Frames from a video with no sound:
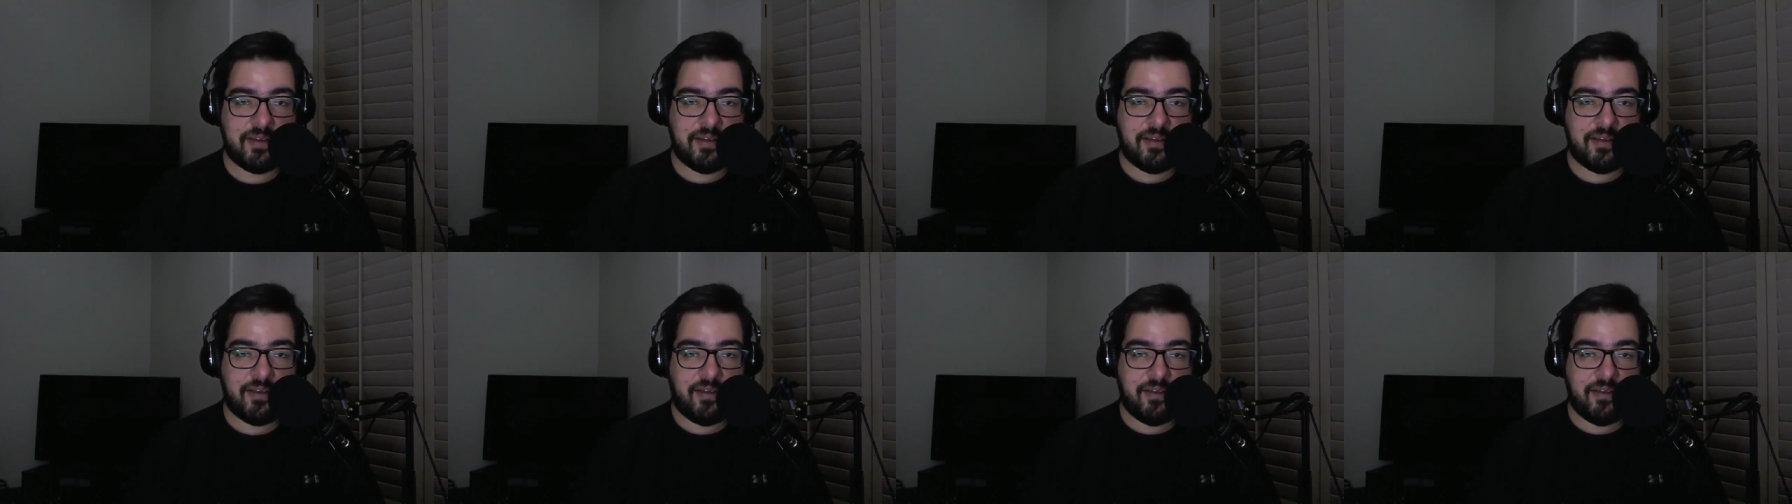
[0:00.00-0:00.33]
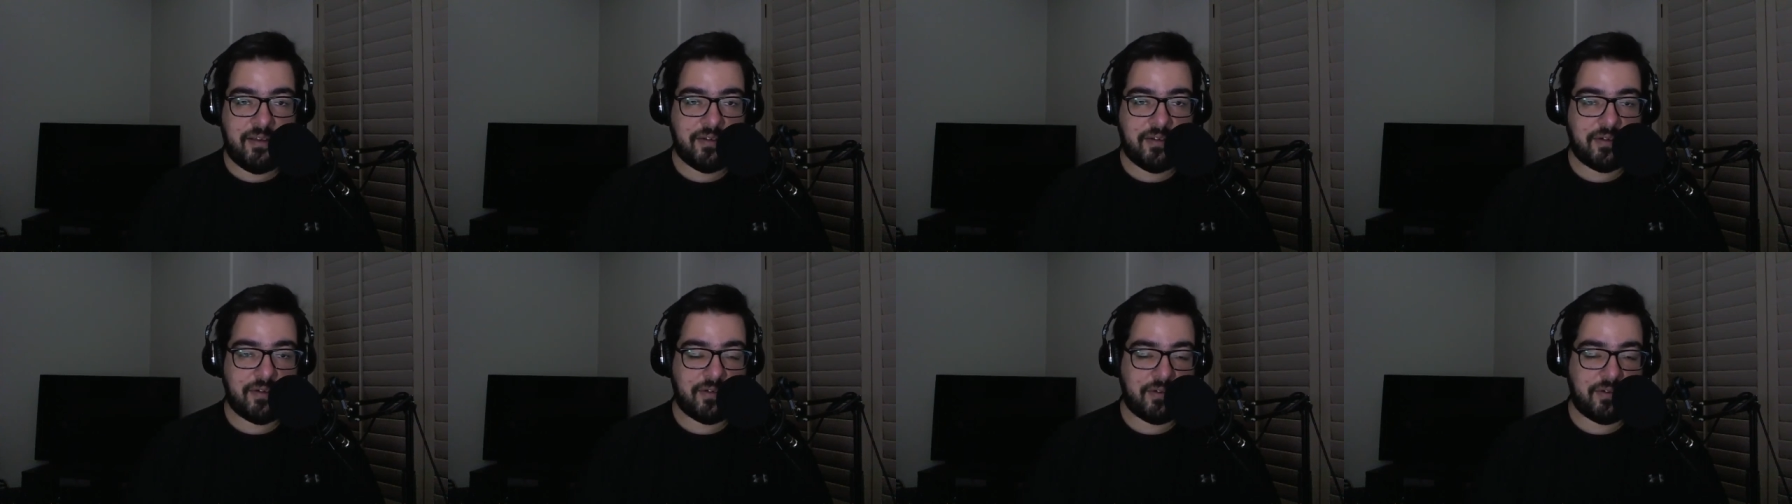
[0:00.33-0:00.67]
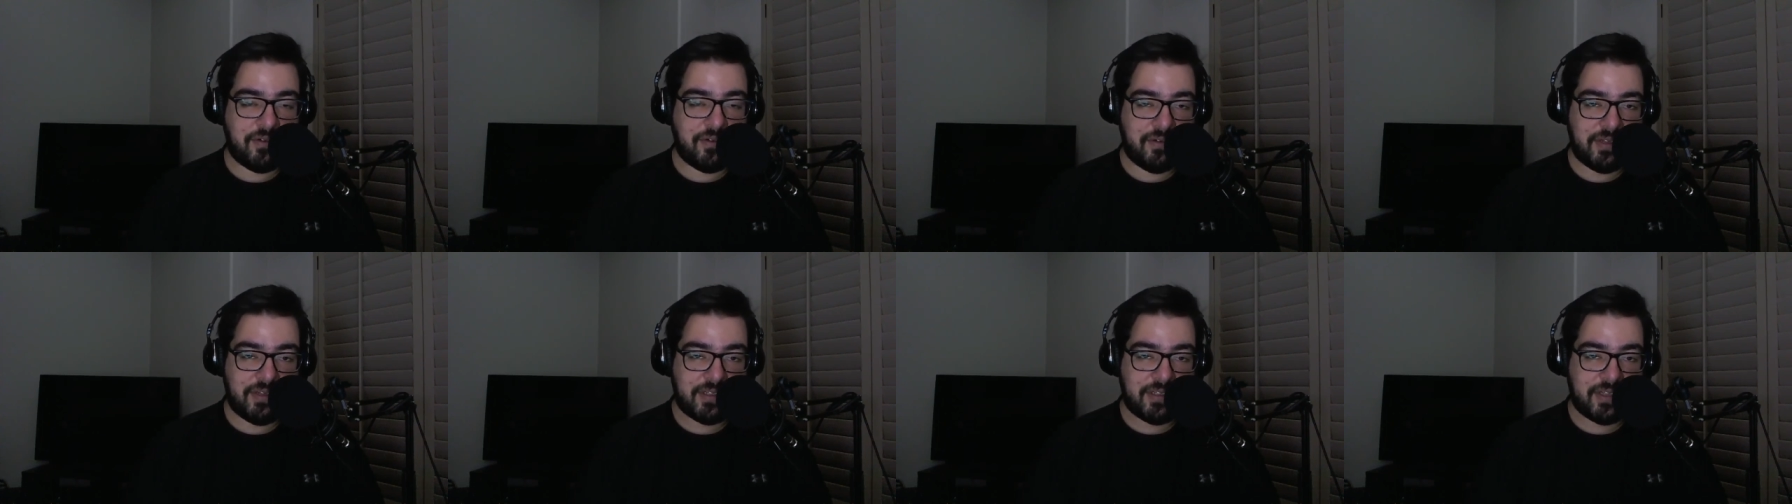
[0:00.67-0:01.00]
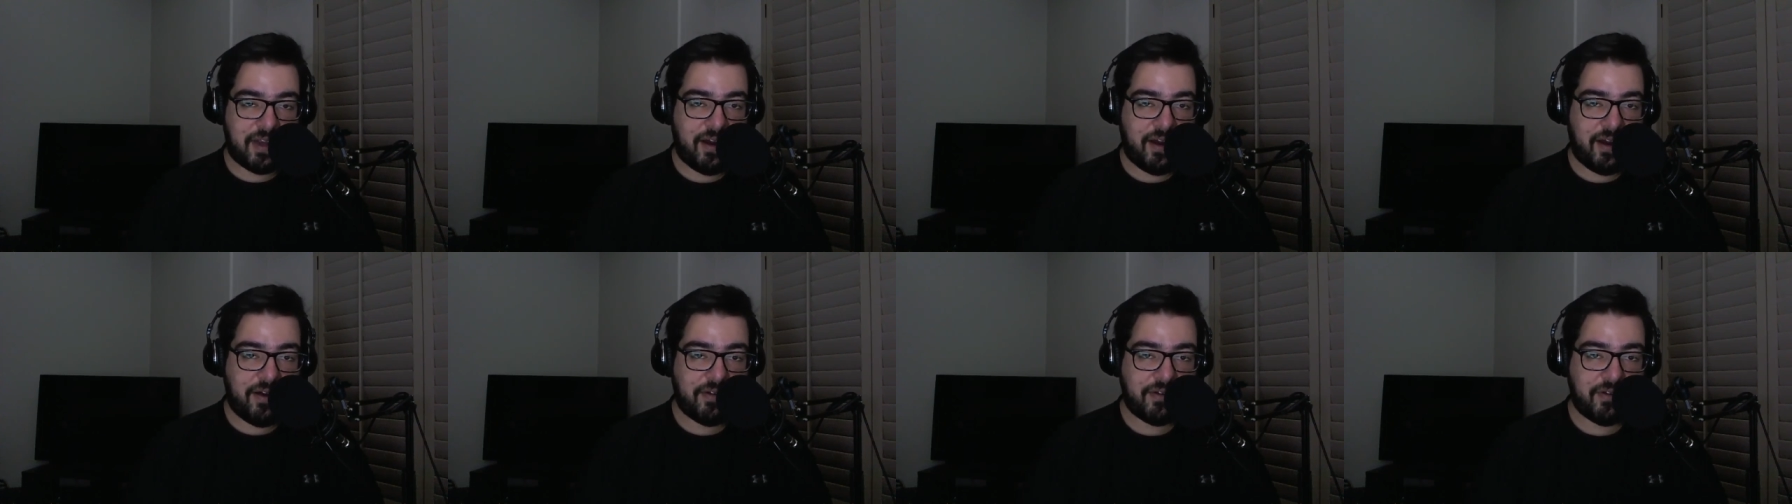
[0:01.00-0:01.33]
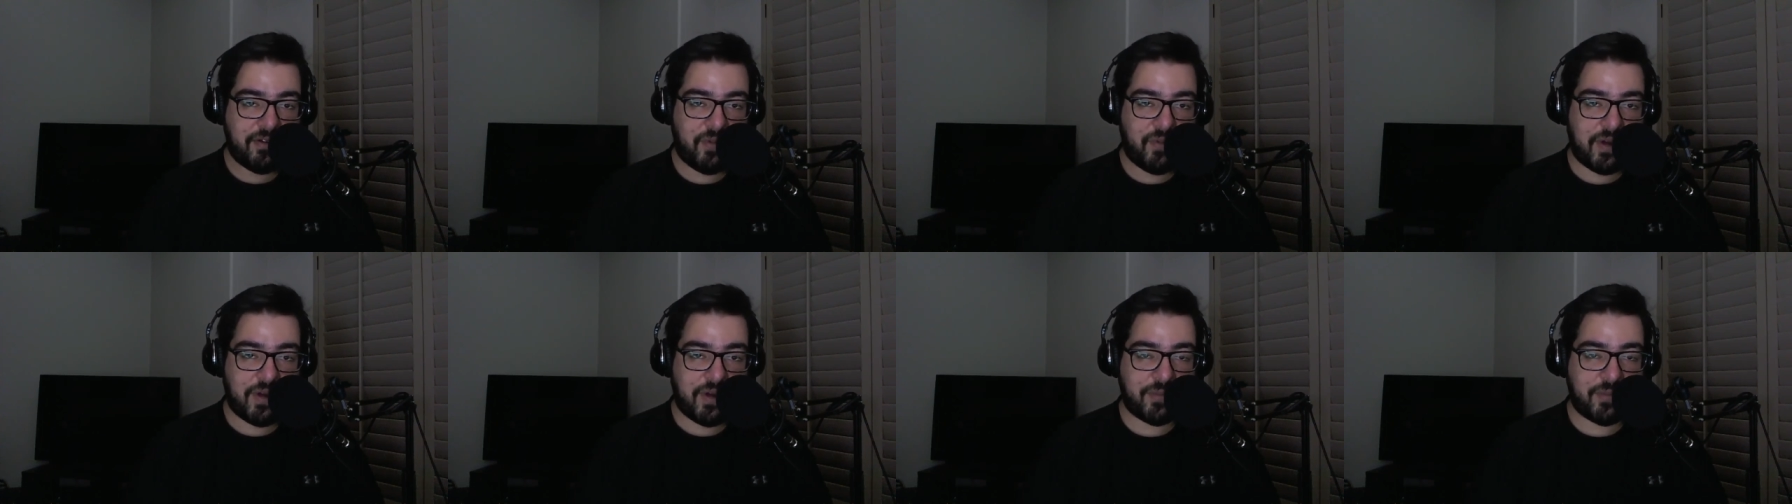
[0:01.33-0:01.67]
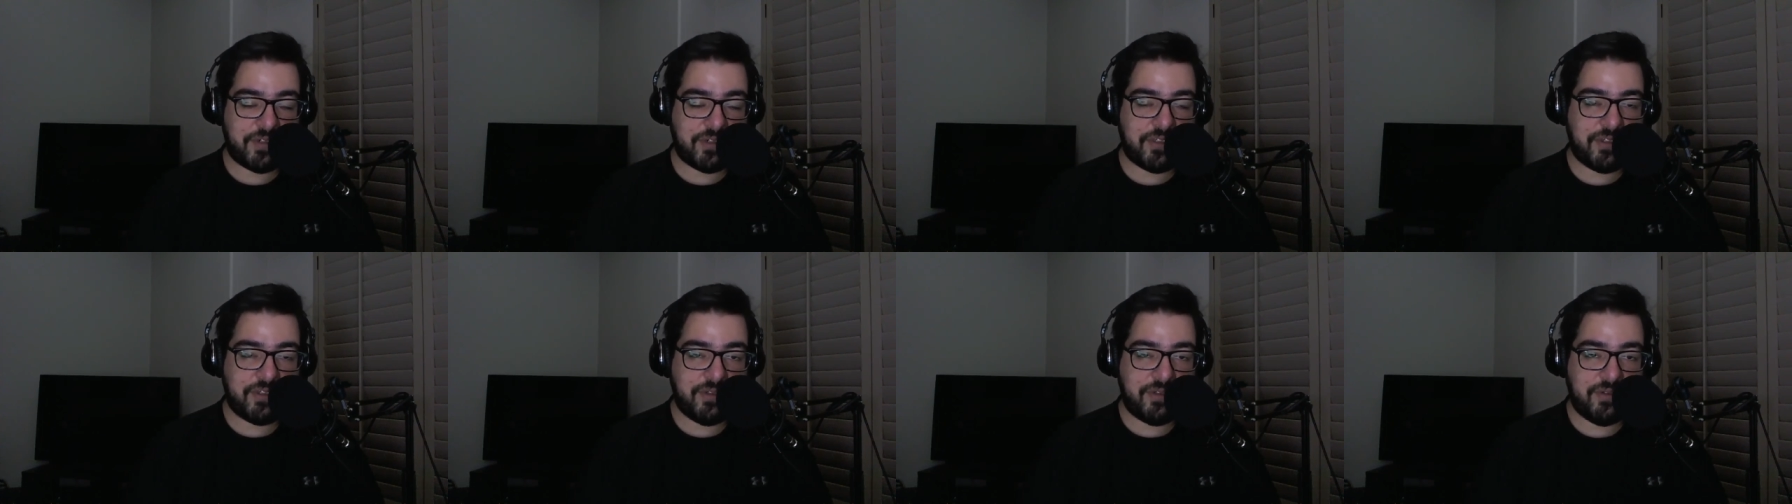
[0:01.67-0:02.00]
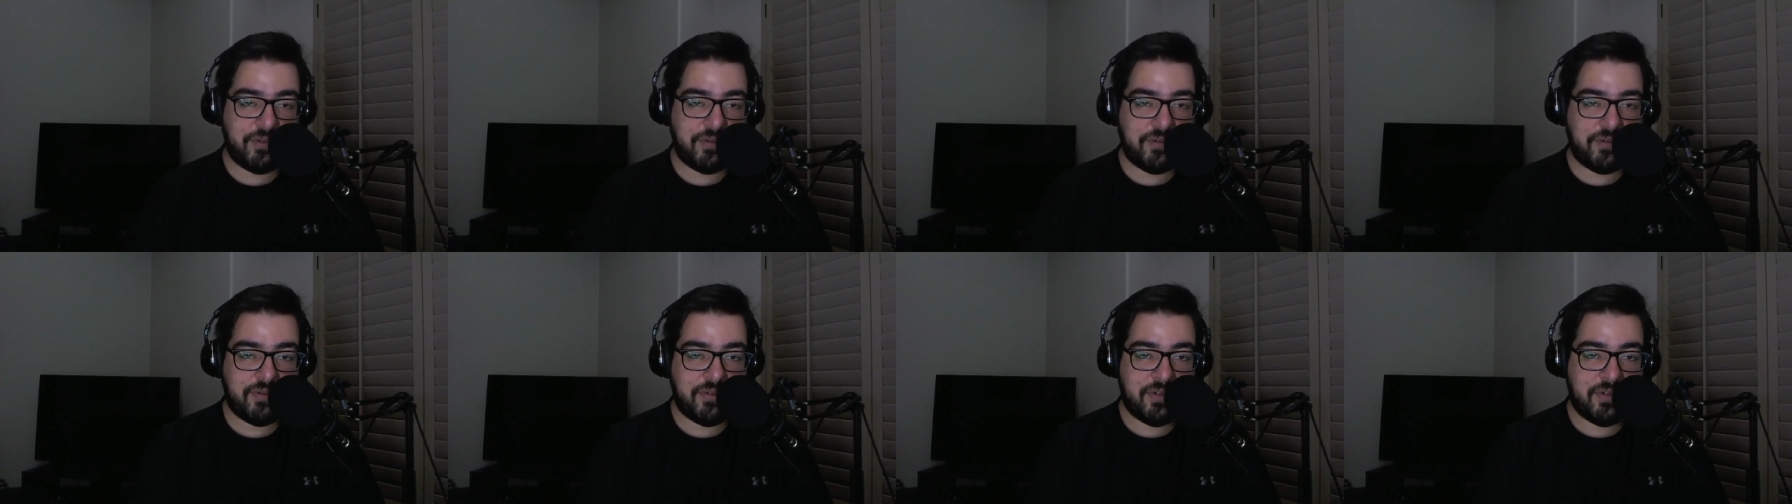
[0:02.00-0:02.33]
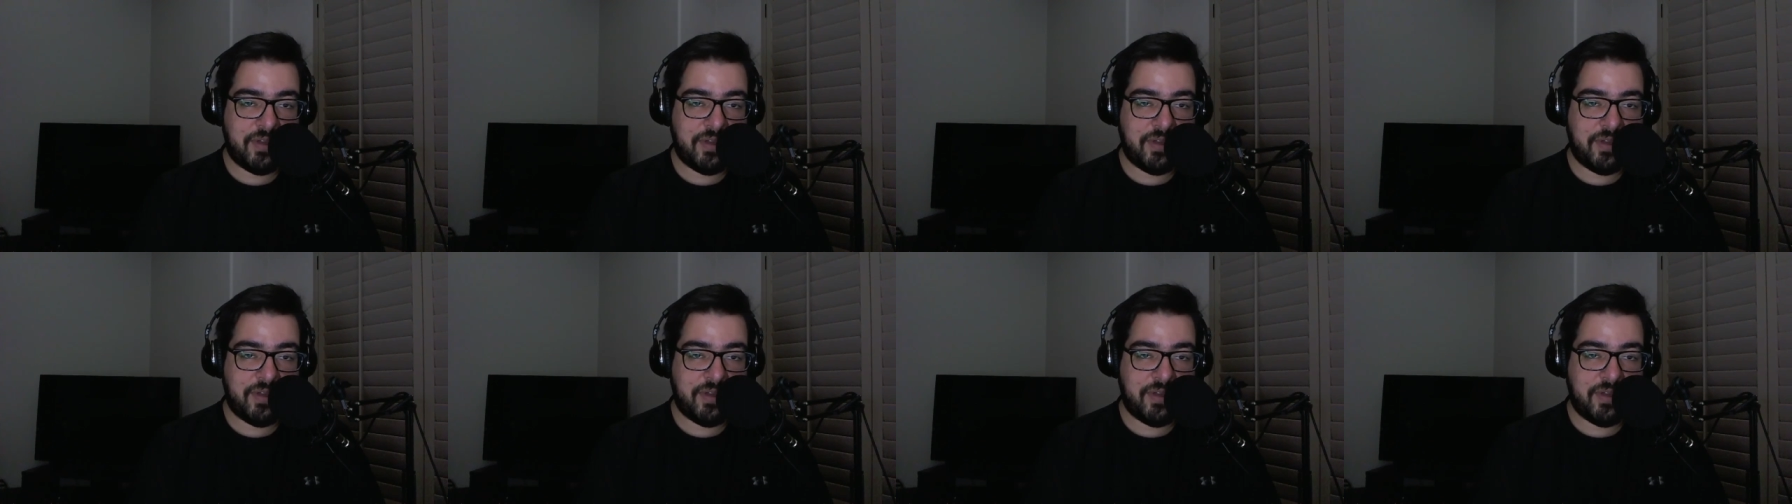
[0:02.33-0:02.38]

your desire to want to pursue